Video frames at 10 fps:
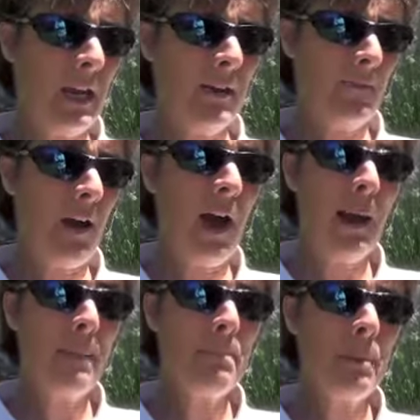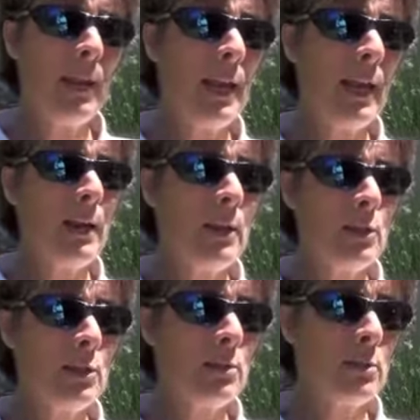If I'm playing
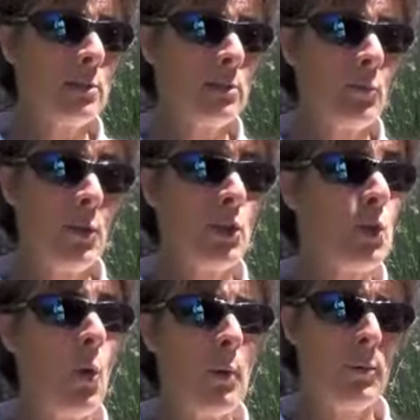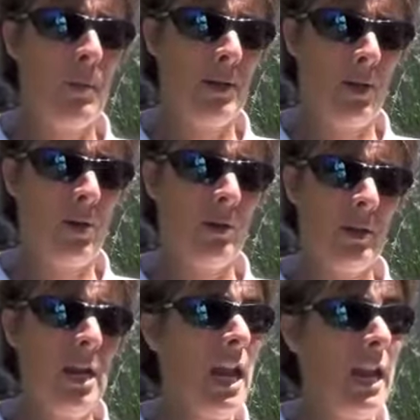with a toy with my dog.
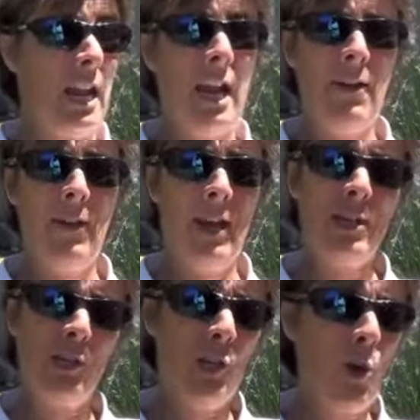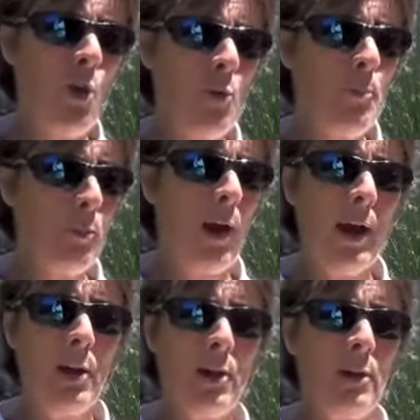And I have had no
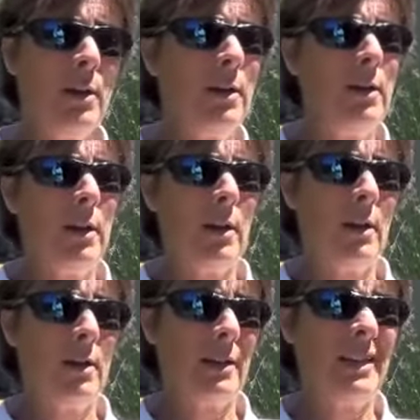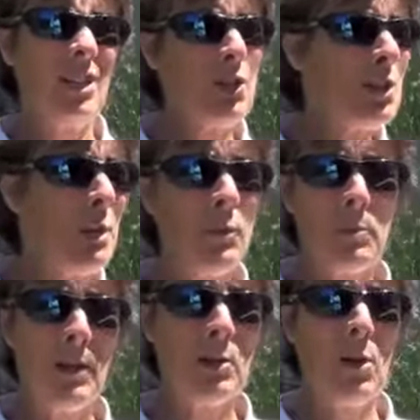prior conditioning
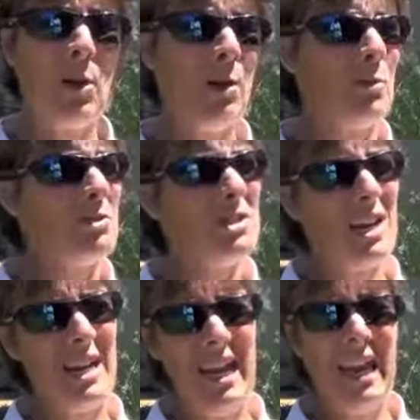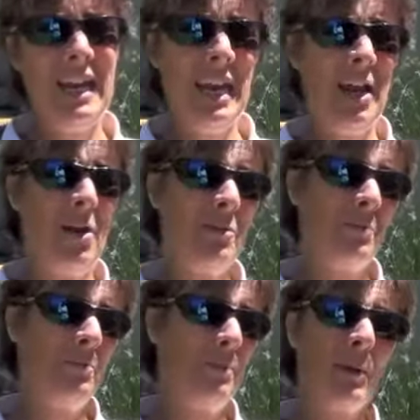with my dog or just kind of hanging out
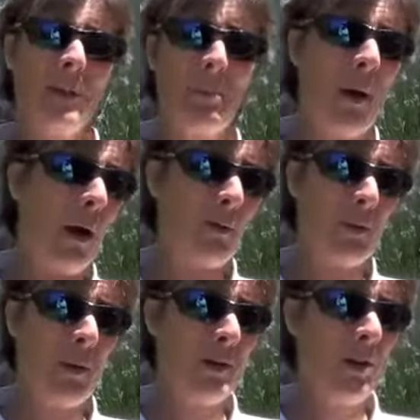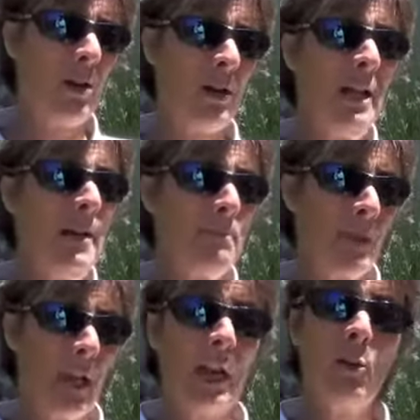and building a bond with my dog.
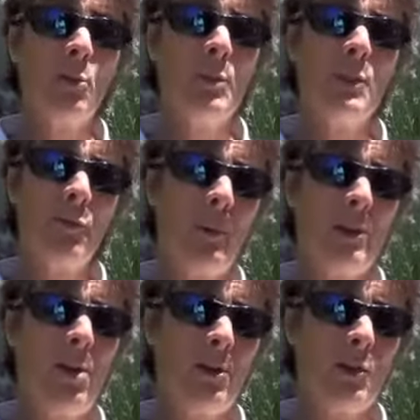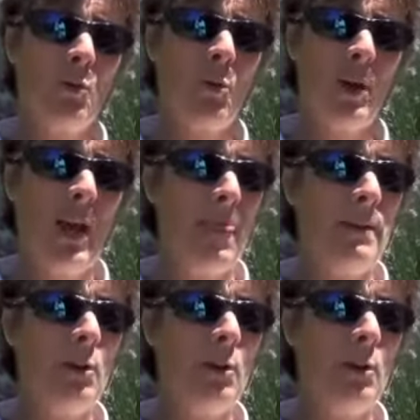And I go to reach for my dog's toy and the